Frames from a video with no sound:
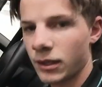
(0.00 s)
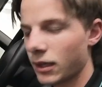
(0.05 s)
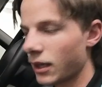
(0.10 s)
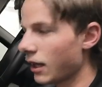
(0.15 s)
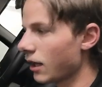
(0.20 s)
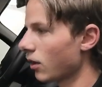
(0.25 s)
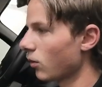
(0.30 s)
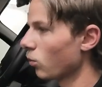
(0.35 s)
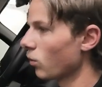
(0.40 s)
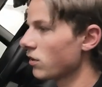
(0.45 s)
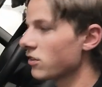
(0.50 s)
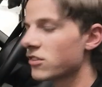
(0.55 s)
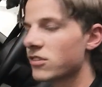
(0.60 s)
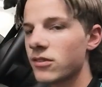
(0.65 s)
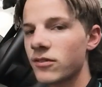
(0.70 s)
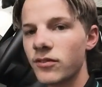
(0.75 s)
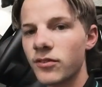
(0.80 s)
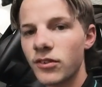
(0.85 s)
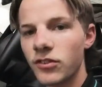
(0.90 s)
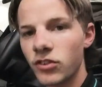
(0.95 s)
Now, once
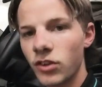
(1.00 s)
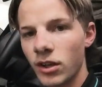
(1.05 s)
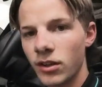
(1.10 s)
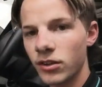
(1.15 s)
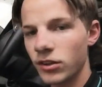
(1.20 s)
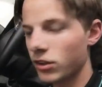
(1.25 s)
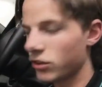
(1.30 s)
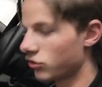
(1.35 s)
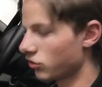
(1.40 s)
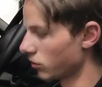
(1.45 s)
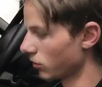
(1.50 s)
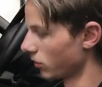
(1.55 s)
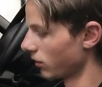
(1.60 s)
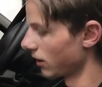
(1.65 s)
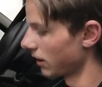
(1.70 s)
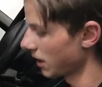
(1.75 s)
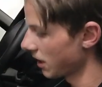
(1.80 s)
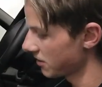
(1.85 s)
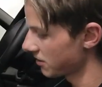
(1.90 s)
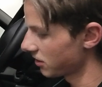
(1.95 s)
you've done the two
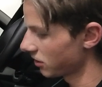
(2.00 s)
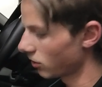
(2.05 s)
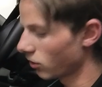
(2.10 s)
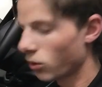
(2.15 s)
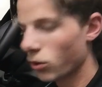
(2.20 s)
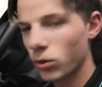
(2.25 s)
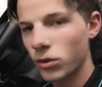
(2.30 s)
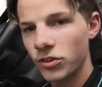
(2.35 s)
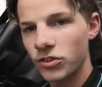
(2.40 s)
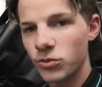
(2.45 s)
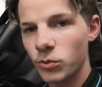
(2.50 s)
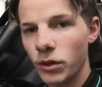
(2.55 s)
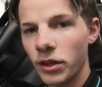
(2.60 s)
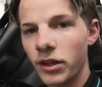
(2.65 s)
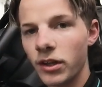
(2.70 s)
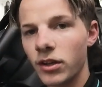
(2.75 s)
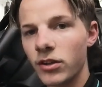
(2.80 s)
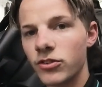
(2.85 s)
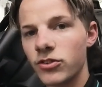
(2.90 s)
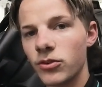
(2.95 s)
elastic hooks, what
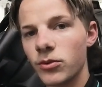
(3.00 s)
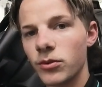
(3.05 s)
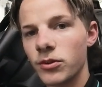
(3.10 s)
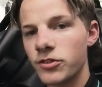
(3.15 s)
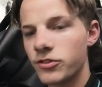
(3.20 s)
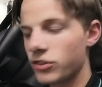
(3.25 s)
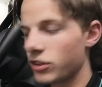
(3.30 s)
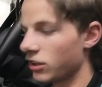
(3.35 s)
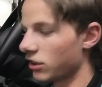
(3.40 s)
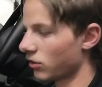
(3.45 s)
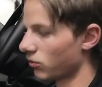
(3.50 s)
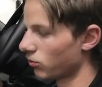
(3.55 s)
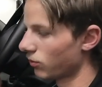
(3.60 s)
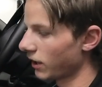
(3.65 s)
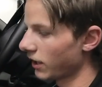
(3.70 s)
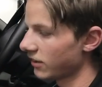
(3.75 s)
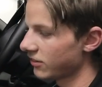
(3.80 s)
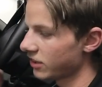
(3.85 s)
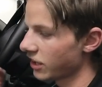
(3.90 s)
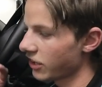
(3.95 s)
you're going to do is you're going to
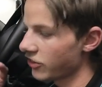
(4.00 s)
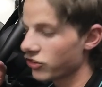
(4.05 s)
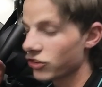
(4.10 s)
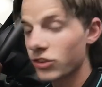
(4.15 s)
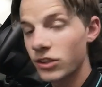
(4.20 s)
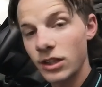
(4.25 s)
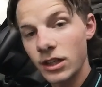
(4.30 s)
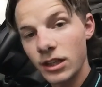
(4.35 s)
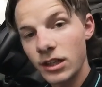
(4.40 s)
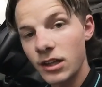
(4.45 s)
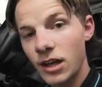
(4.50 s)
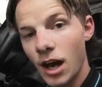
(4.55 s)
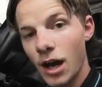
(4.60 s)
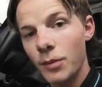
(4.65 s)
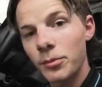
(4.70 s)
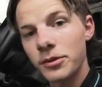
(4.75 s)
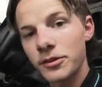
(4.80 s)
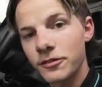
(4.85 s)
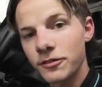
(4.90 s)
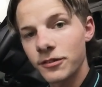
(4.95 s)
reattach the
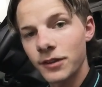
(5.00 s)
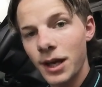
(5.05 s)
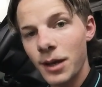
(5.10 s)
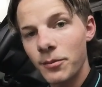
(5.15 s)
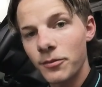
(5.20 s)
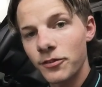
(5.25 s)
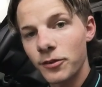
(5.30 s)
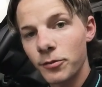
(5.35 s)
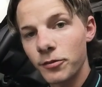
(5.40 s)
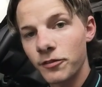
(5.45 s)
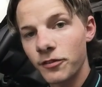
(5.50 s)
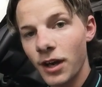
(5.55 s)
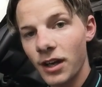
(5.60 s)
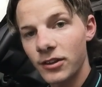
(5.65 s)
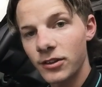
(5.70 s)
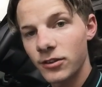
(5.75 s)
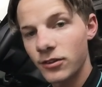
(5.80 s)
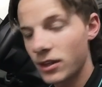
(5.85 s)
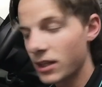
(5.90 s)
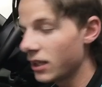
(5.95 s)
carpet flap from
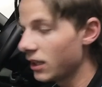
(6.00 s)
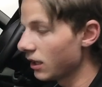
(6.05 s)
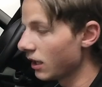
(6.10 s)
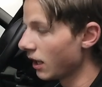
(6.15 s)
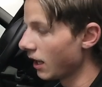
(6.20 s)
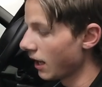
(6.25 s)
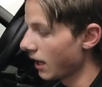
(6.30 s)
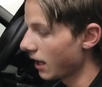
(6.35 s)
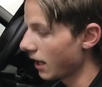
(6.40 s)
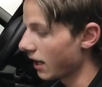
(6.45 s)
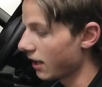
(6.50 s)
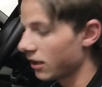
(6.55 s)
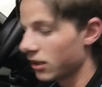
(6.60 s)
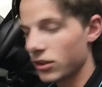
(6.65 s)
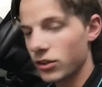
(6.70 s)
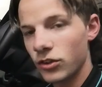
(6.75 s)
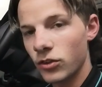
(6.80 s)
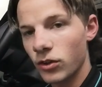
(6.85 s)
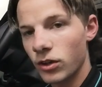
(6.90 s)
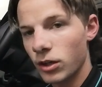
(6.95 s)
factory,
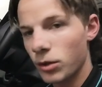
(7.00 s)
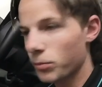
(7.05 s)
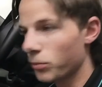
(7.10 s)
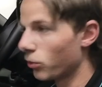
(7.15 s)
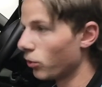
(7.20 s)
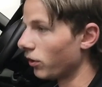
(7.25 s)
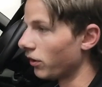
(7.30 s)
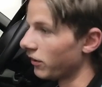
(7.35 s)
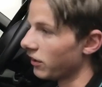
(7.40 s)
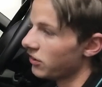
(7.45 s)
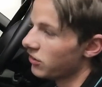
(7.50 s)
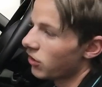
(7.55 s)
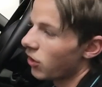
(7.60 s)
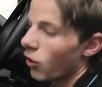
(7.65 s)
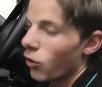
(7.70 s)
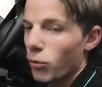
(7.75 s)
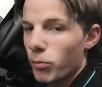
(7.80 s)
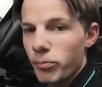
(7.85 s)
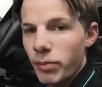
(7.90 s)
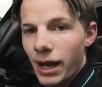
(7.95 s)
and you're going to put this
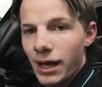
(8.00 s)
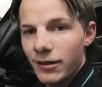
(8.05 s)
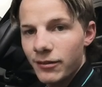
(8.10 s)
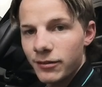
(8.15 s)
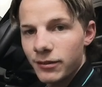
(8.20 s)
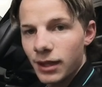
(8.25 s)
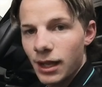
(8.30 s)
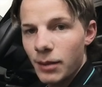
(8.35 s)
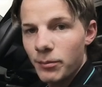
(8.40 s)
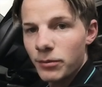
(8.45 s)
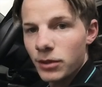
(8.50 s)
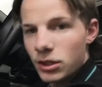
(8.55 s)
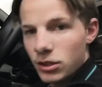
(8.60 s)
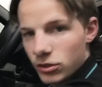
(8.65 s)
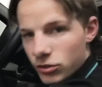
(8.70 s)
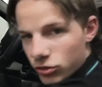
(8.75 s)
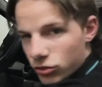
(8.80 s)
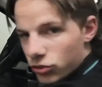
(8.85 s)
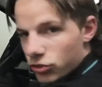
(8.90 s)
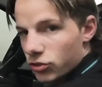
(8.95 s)
whole back flap
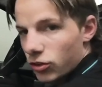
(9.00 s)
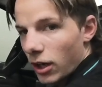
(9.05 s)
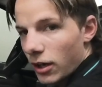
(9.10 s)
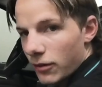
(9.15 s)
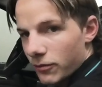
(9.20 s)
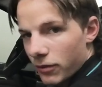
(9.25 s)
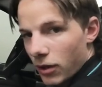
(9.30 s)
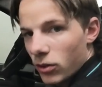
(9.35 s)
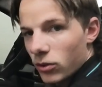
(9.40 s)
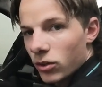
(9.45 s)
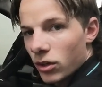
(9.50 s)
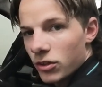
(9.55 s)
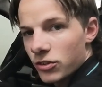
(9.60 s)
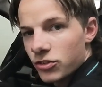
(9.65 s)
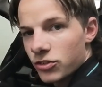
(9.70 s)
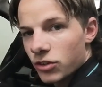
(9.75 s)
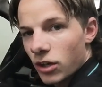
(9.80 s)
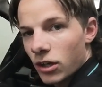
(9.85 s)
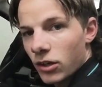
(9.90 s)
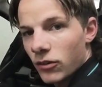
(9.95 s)
straight Velcroed
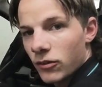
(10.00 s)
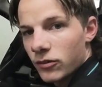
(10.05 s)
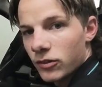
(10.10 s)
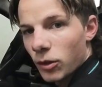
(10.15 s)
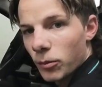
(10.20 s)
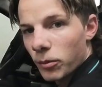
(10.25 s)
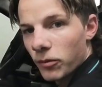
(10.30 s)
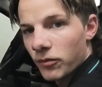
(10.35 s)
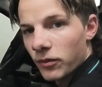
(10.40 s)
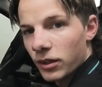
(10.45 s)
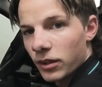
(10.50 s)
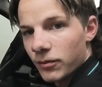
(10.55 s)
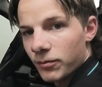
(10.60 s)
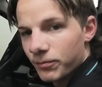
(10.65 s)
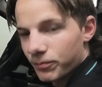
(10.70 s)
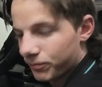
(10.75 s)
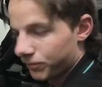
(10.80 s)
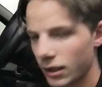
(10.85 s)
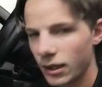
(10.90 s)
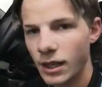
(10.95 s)
straight over top of it.
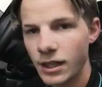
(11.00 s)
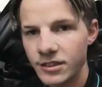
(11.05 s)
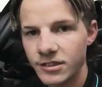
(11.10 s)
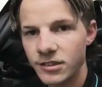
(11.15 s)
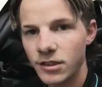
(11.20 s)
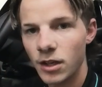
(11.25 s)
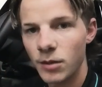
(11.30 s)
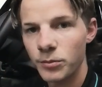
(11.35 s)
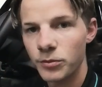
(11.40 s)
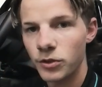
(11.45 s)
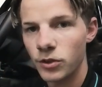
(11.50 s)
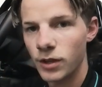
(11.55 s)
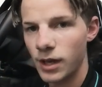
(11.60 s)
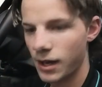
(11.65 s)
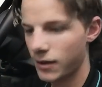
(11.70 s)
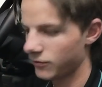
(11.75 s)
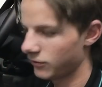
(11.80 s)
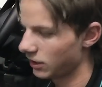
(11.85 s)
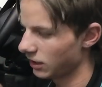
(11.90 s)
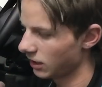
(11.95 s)
Next up, you
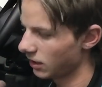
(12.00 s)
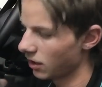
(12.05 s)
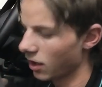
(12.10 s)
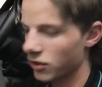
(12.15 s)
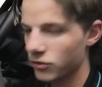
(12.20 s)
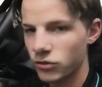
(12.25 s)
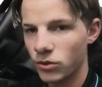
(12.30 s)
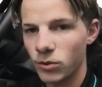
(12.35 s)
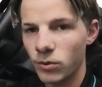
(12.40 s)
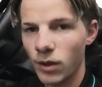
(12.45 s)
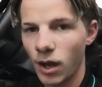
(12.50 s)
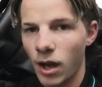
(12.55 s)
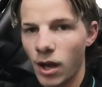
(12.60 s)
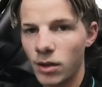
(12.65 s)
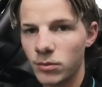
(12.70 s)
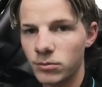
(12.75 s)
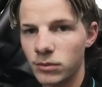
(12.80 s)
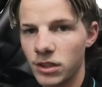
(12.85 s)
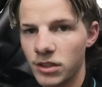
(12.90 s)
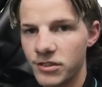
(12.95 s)
have the two
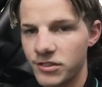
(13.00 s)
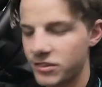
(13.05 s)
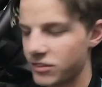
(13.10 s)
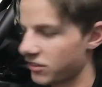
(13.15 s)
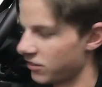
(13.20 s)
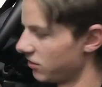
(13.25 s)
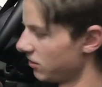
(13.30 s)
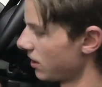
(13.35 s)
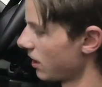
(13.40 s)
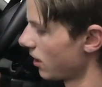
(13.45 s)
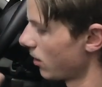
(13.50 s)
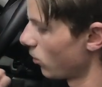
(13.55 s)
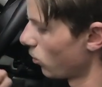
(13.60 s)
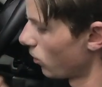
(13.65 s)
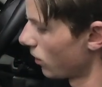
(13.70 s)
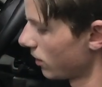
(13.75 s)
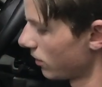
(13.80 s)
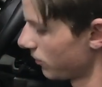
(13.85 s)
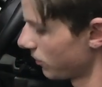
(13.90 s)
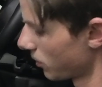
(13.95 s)
armrests. Now,
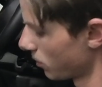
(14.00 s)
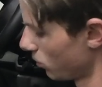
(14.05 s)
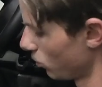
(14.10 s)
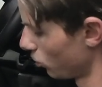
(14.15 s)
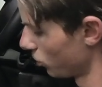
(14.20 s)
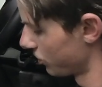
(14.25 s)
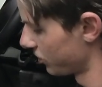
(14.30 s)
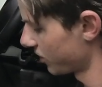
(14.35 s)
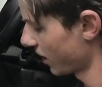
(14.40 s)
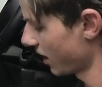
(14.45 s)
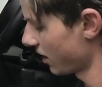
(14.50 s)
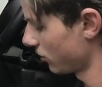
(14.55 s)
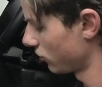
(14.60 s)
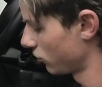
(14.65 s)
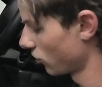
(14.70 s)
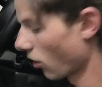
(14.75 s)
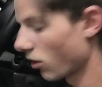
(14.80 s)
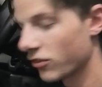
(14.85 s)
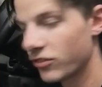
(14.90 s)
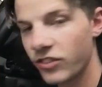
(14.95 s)
one of them will say
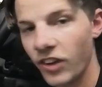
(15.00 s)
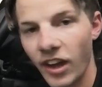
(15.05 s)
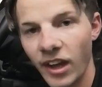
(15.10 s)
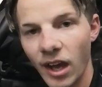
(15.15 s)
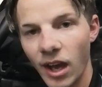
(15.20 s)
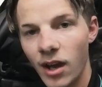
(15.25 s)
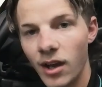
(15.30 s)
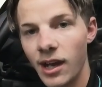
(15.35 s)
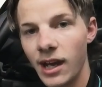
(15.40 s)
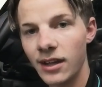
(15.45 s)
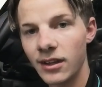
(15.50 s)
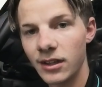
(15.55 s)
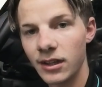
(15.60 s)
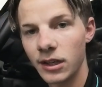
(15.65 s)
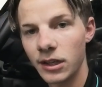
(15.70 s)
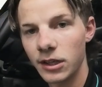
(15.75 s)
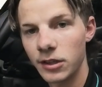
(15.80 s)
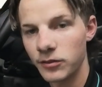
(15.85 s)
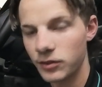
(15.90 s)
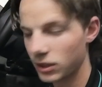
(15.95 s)
.dr at the
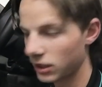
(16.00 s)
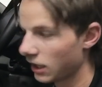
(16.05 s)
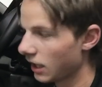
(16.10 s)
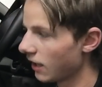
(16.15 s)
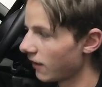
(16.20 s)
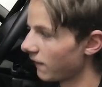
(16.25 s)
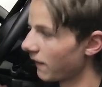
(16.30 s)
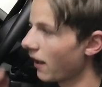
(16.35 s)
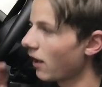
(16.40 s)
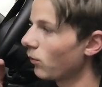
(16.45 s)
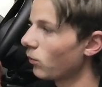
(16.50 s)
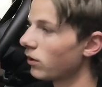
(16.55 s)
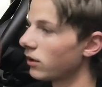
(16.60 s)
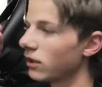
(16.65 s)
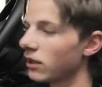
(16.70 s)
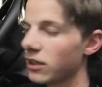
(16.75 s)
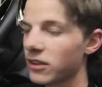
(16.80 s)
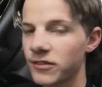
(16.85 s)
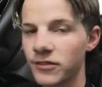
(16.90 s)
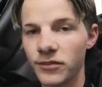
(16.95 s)
end of it. That
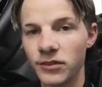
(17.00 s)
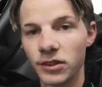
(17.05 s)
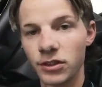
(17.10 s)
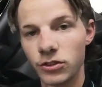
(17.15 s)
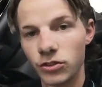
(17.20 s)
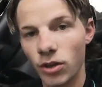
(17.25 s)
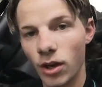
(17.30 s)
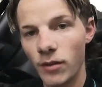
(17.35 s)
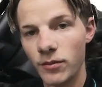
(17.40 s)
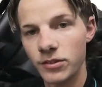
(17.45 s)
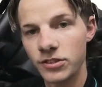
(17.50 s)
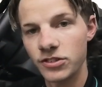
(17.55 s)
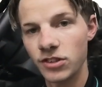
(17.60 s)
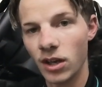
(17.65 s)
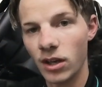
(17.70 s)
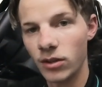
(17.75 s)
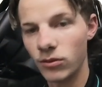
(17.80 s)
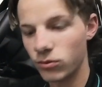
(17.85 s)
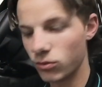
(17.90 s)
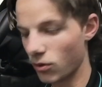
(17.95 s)
one is for the driver's
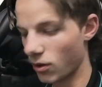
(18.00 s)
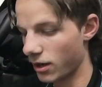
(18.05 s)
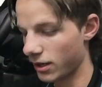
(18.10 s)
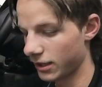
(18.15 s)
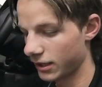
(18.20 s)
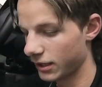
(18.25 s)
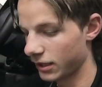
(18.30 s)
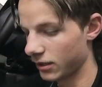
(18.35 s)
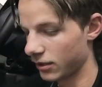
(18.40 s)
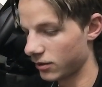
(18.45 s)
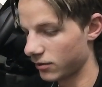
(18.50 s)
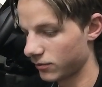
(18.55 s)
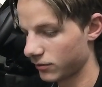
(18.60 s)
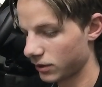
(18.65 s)
side right here.